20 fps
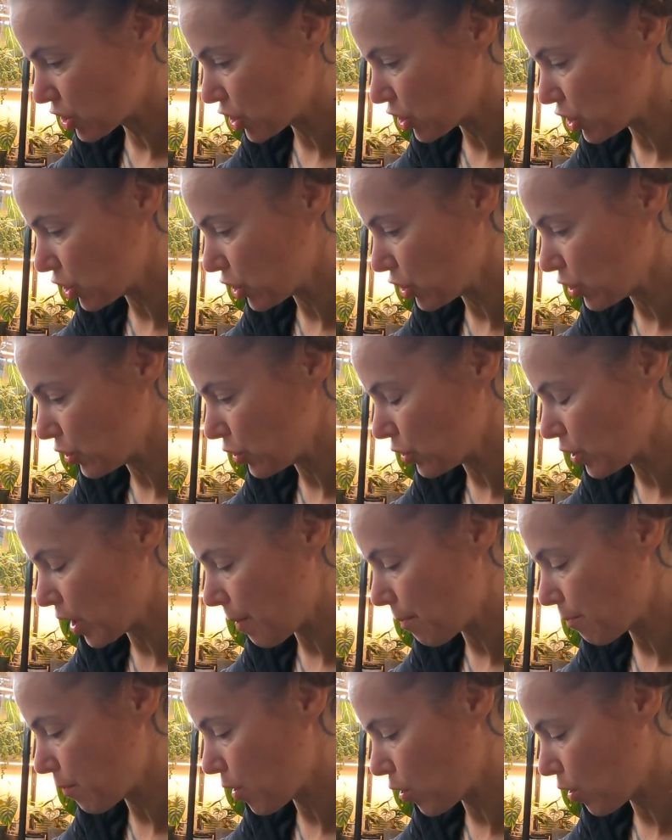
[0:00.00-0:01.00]

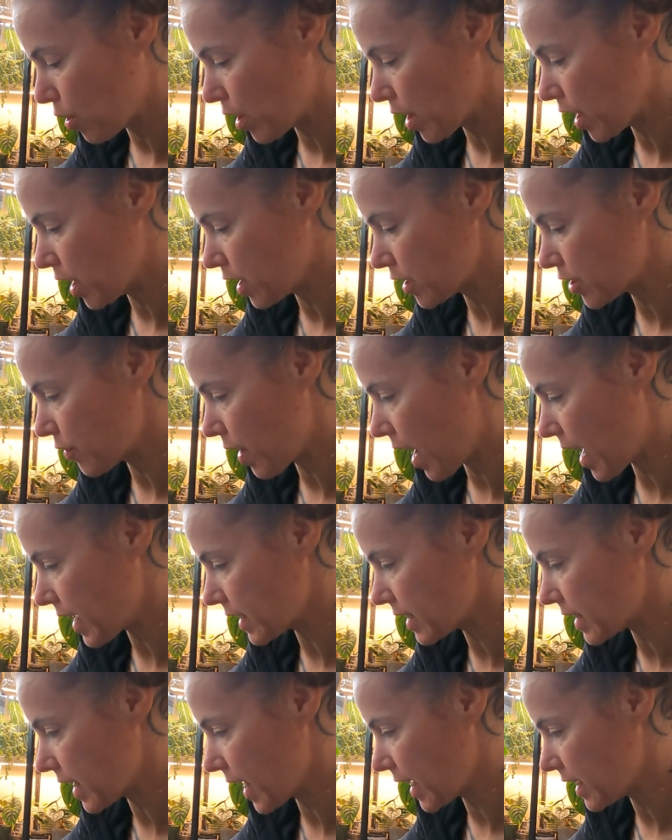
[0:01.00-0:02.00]
2 more
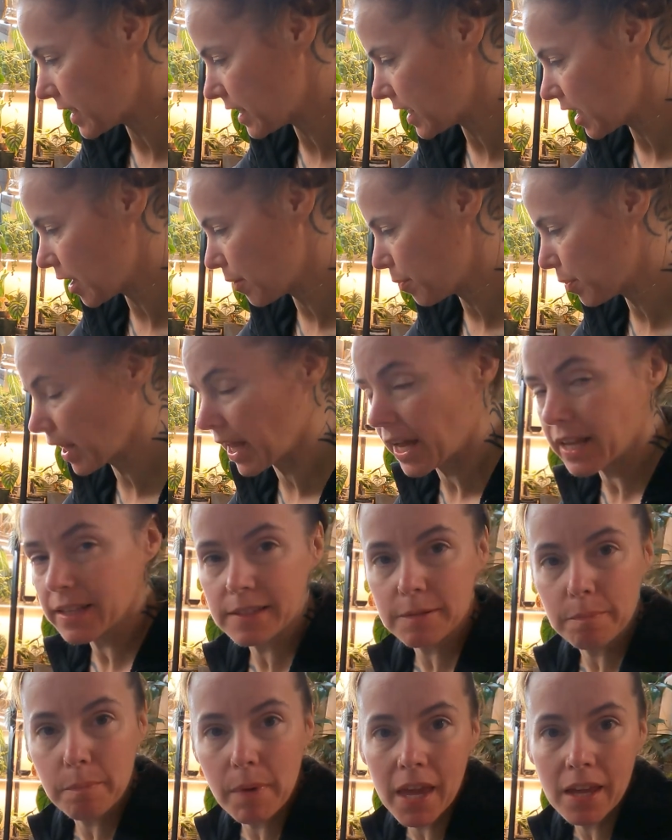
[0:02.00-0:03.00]
Tradescantia
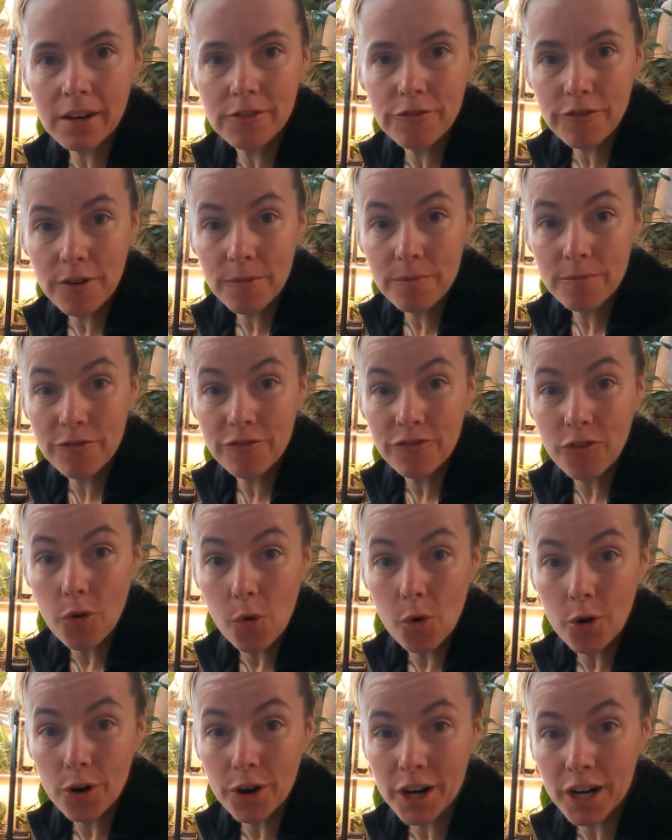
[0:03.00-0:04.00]
plants made from
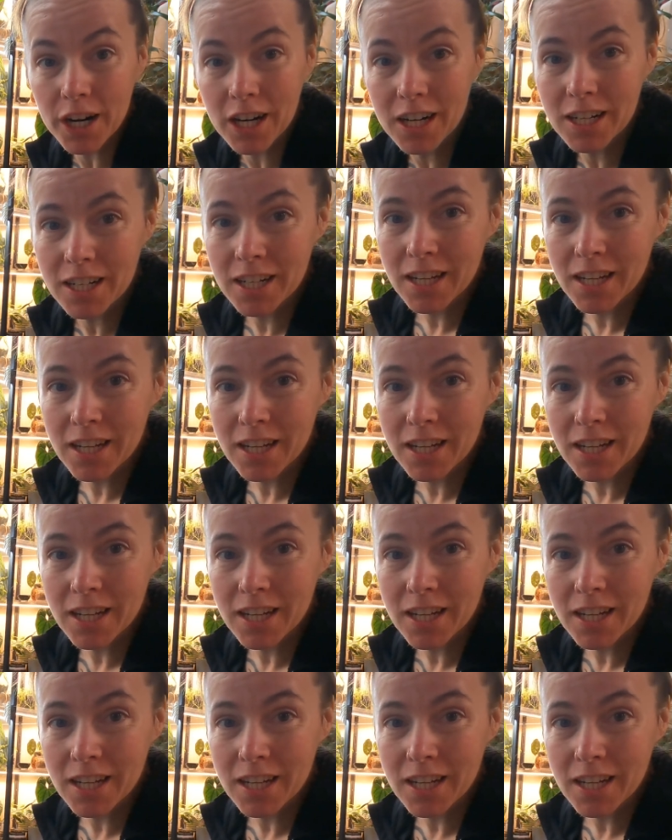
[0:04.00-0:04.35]
4.